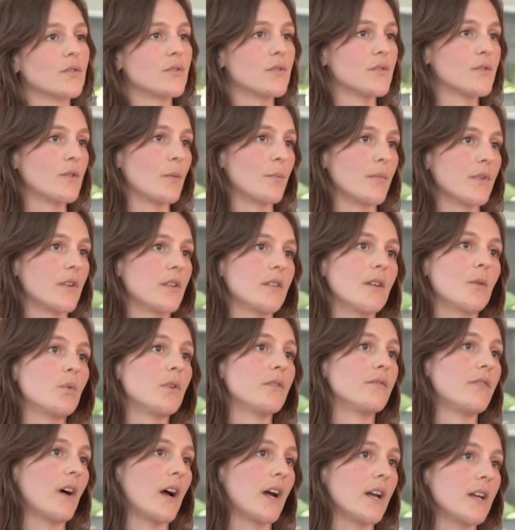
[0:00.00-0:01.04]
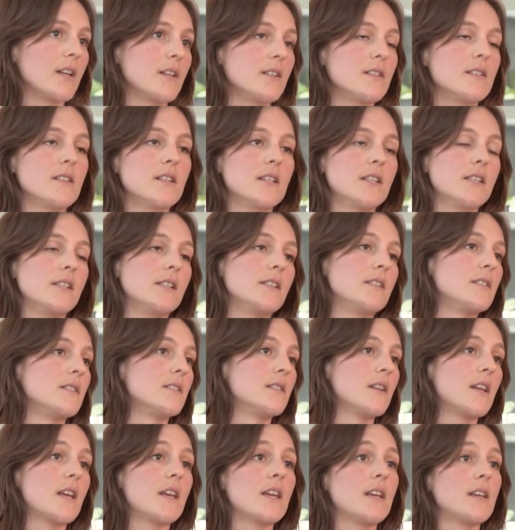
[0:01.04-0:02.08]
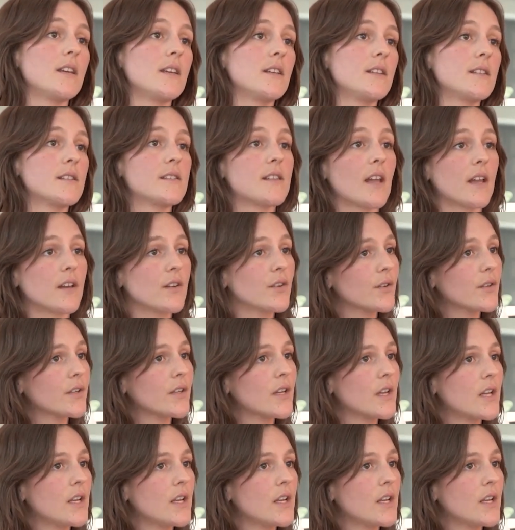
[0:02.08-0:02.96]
to something that we find in a standard,